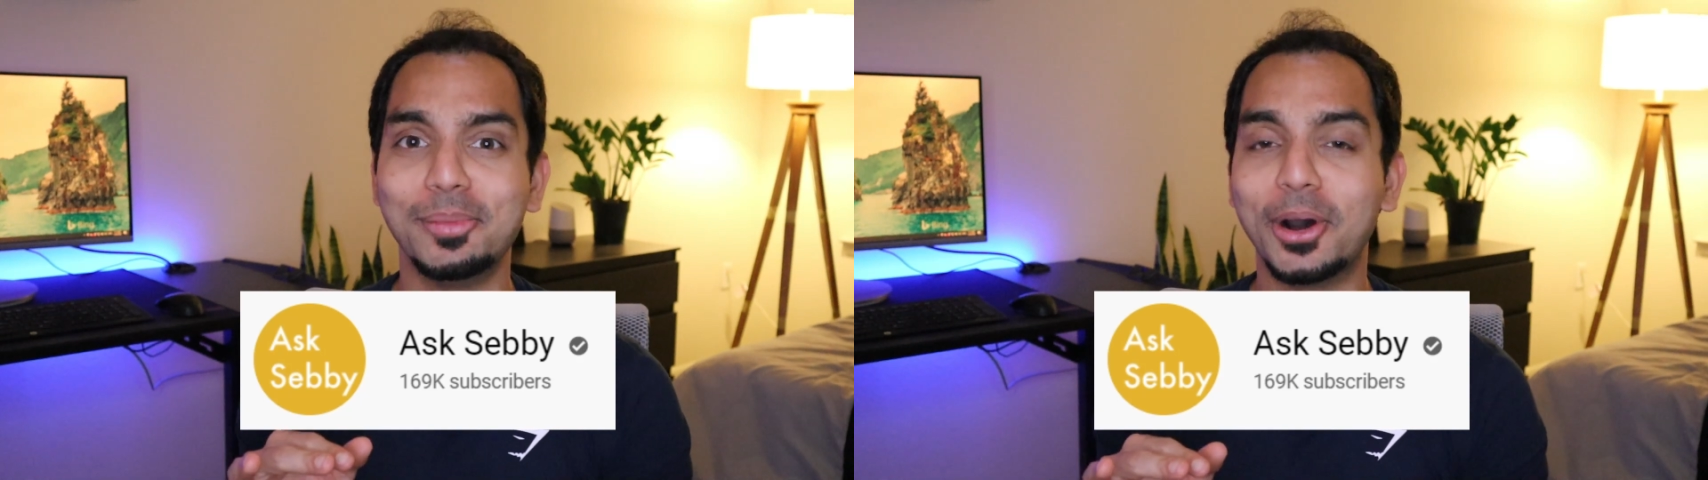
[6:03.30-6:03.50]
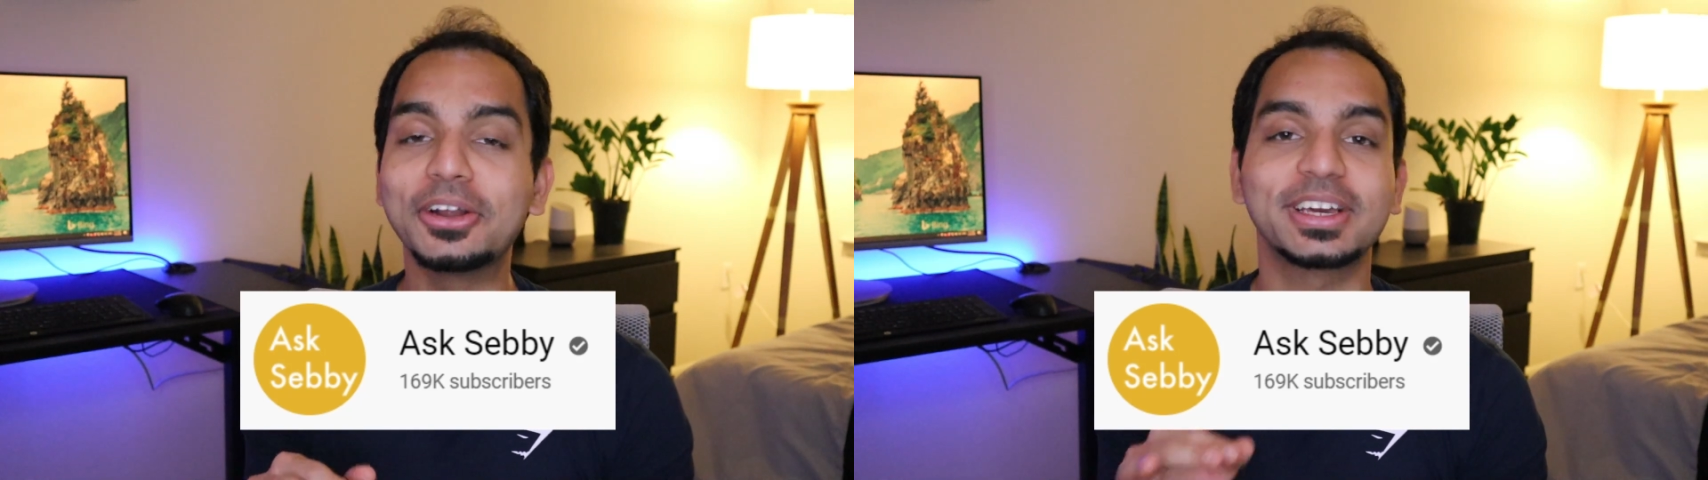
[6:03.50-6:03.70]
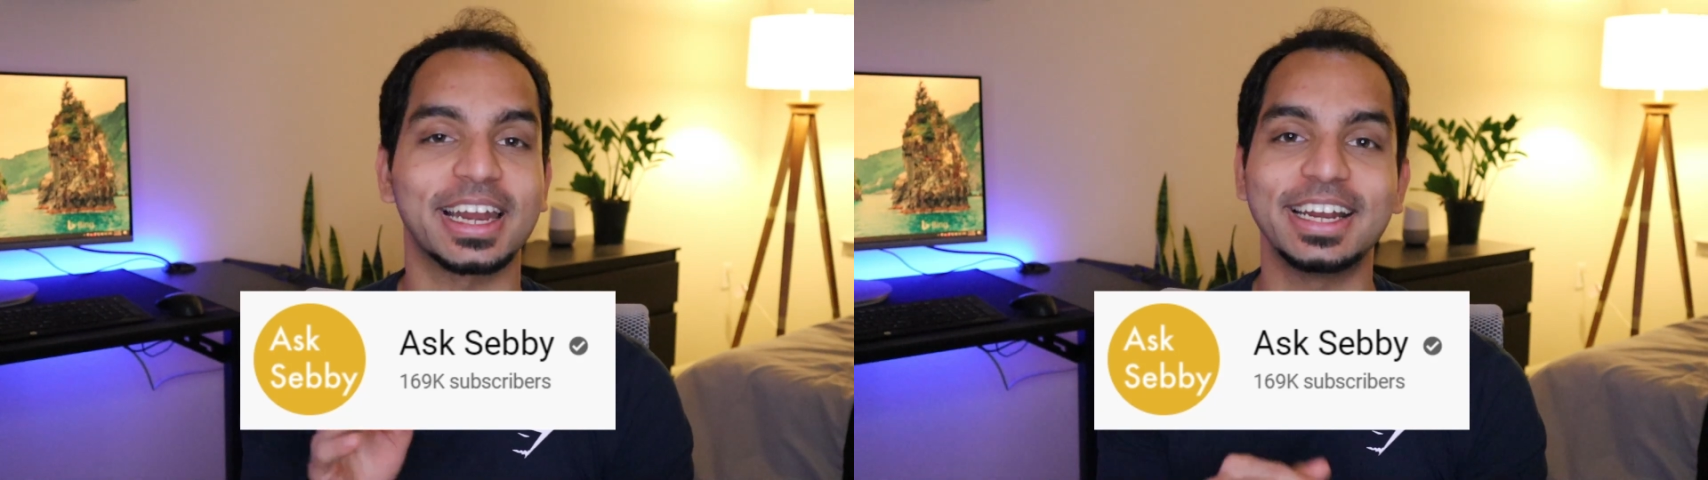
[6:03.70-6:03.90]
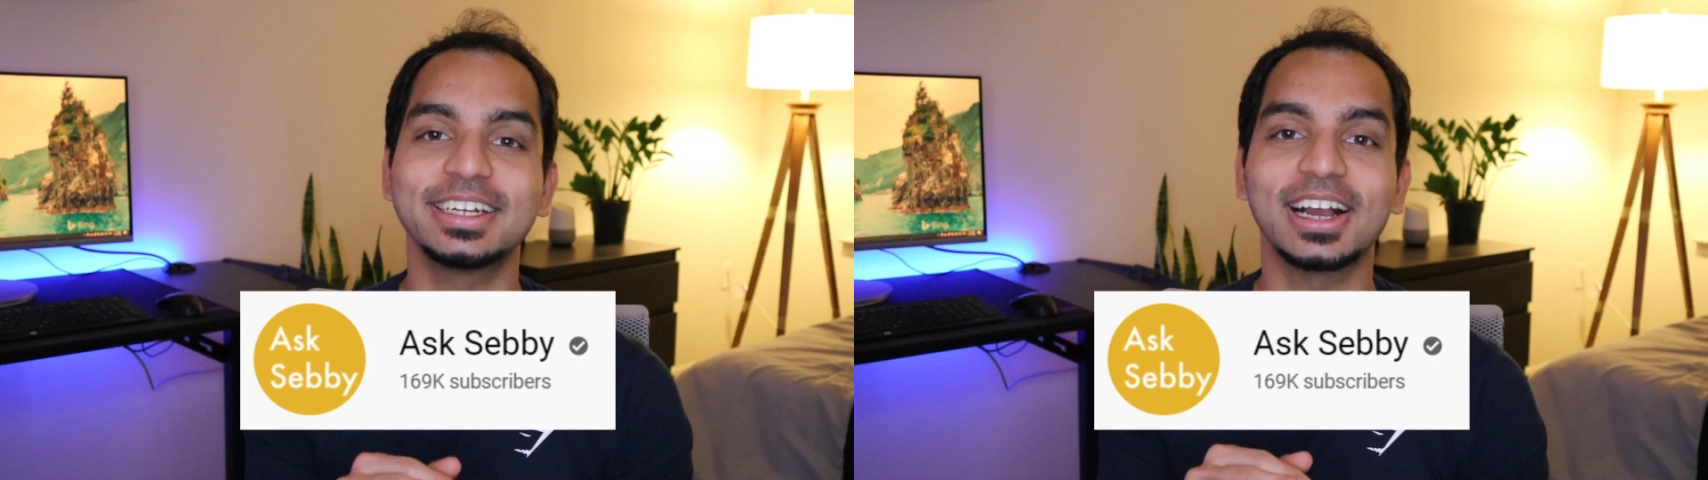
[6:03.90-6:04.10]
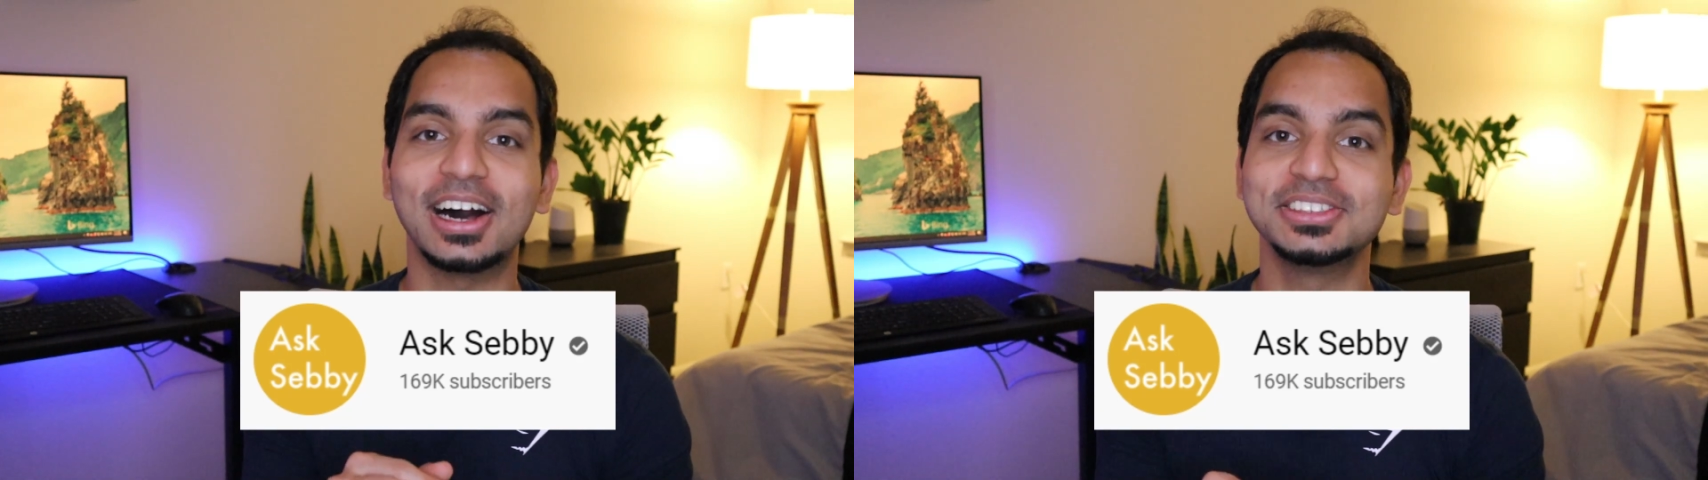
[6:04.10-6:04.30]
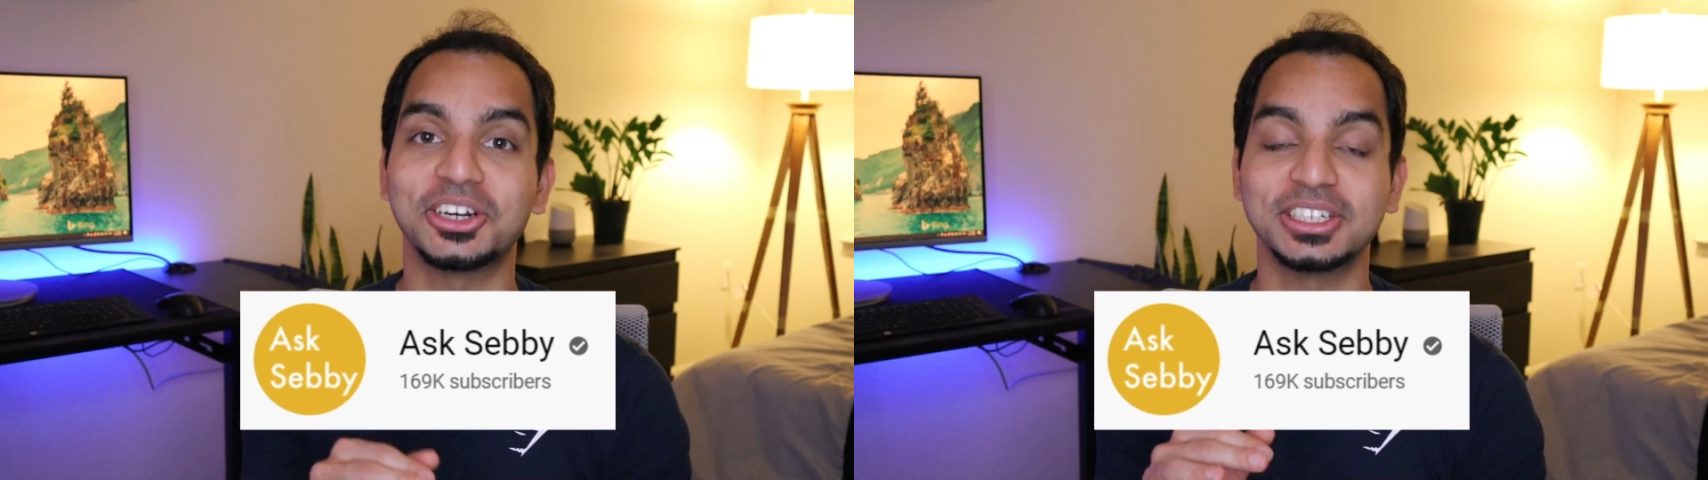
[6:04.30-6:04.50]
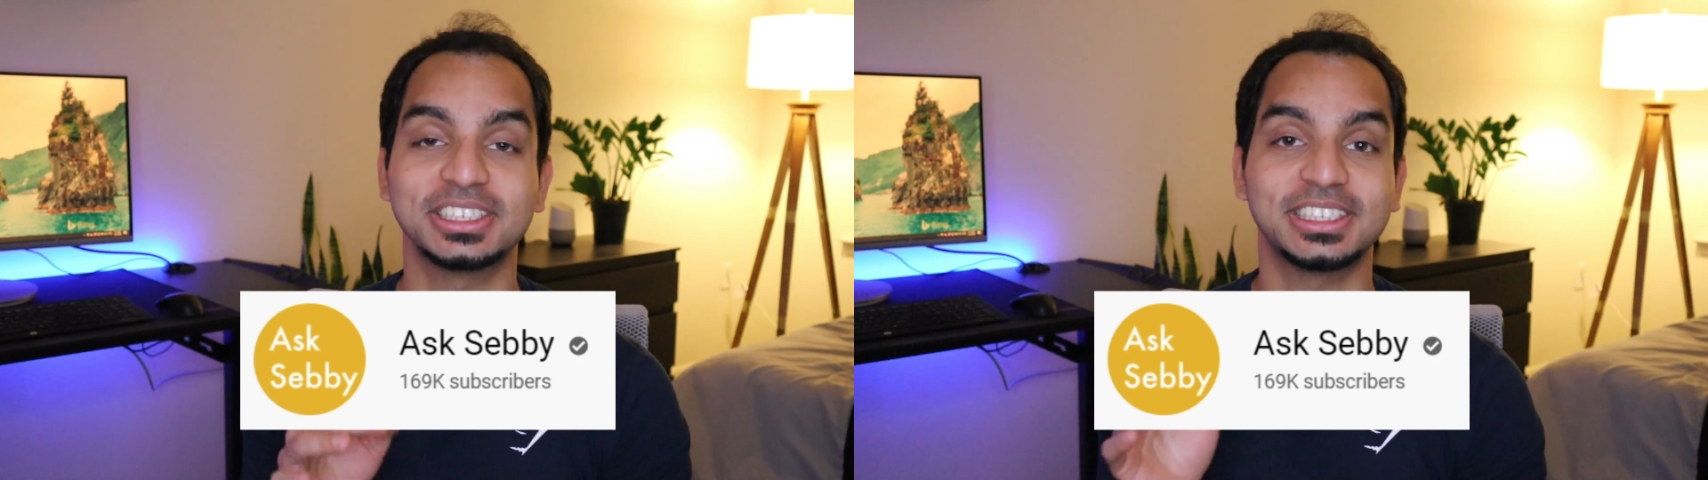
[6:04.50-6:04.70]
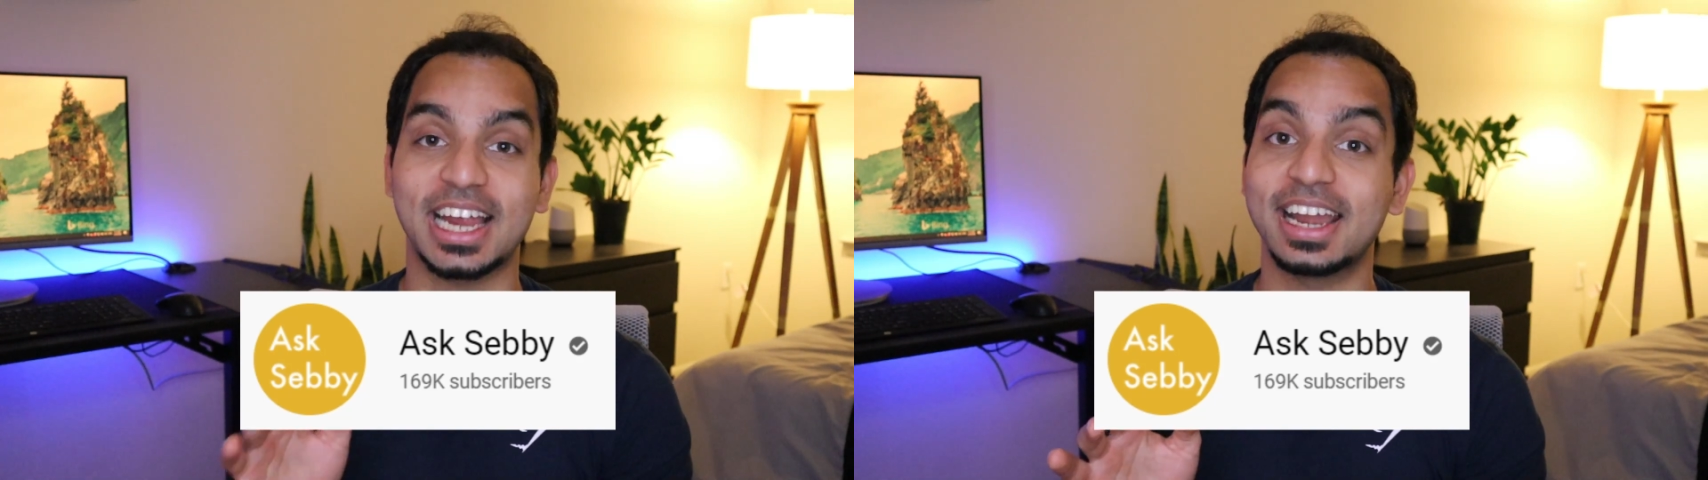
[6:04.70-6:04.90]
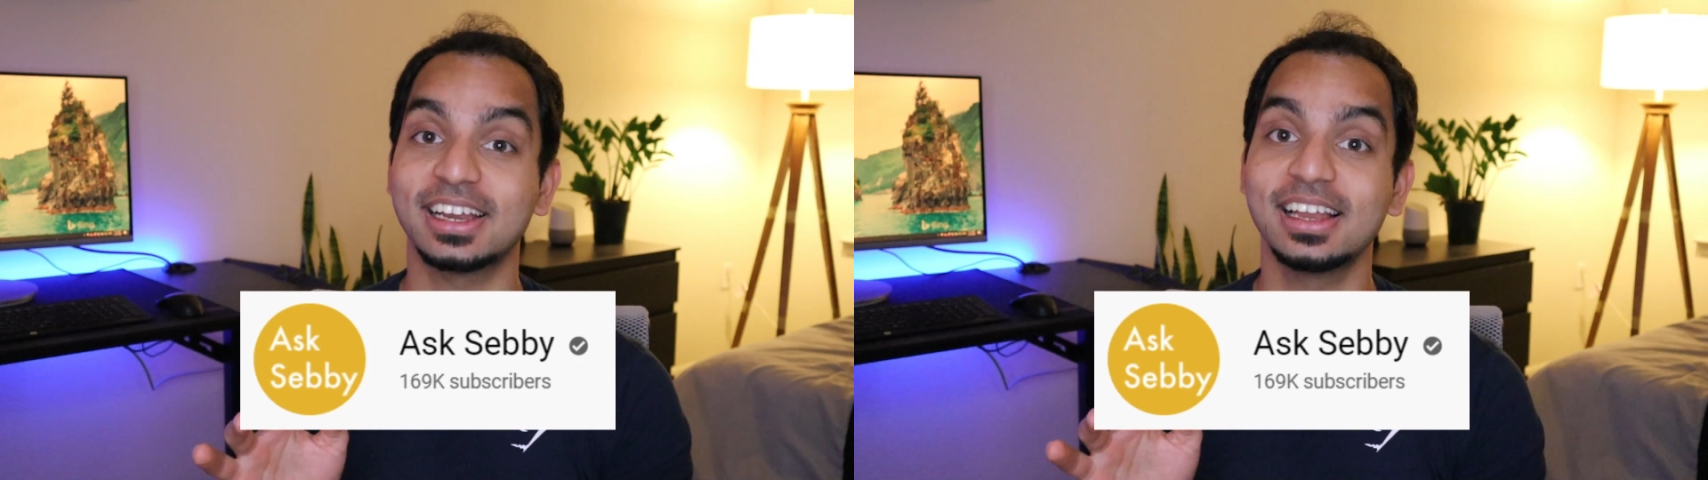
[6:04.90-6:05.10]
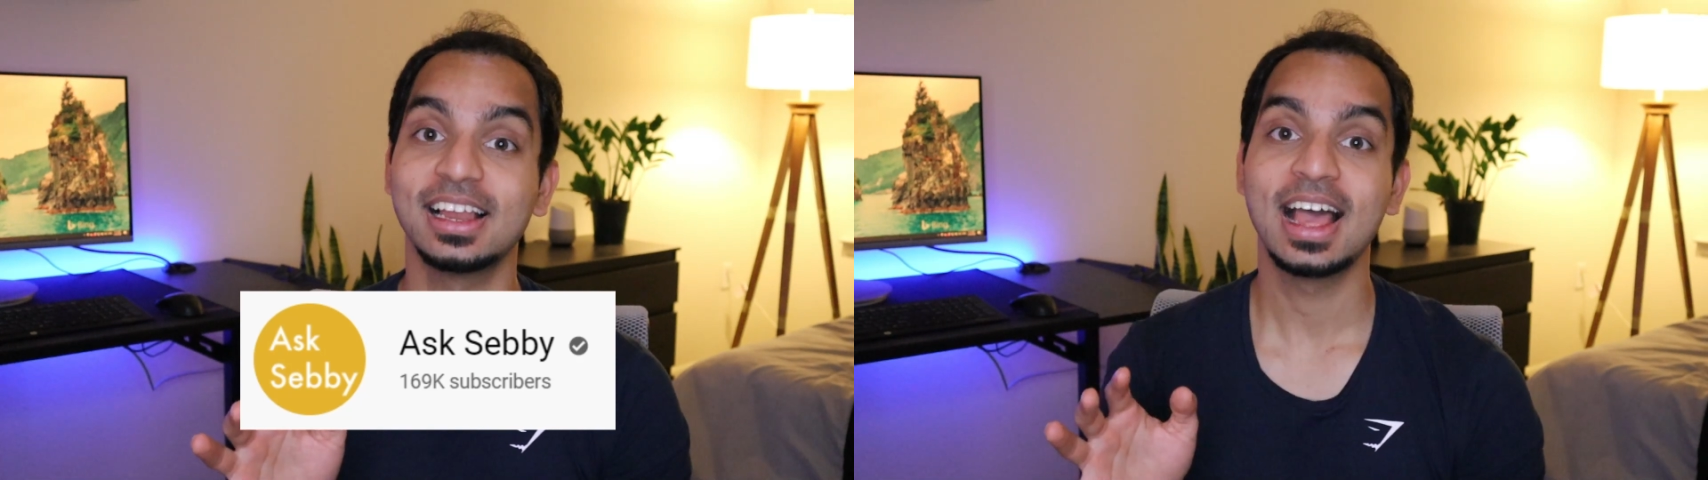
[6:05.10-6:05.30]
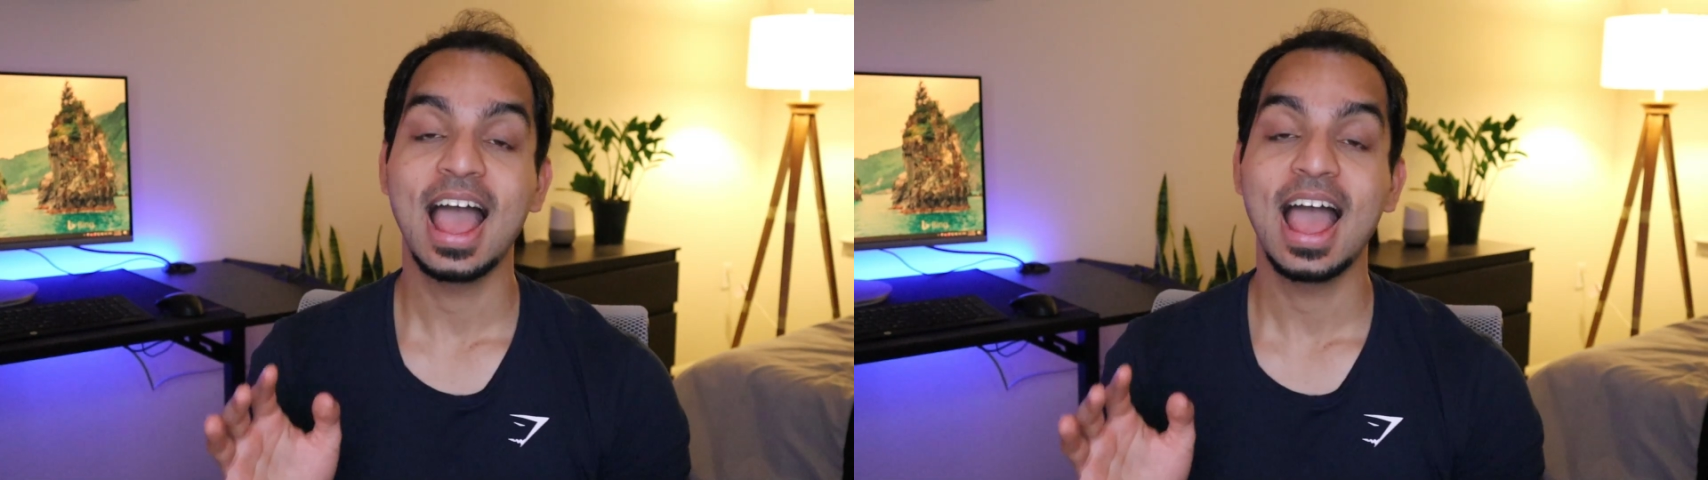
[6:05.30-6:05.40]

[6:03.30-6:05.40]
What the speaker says: about credit cards on his channel,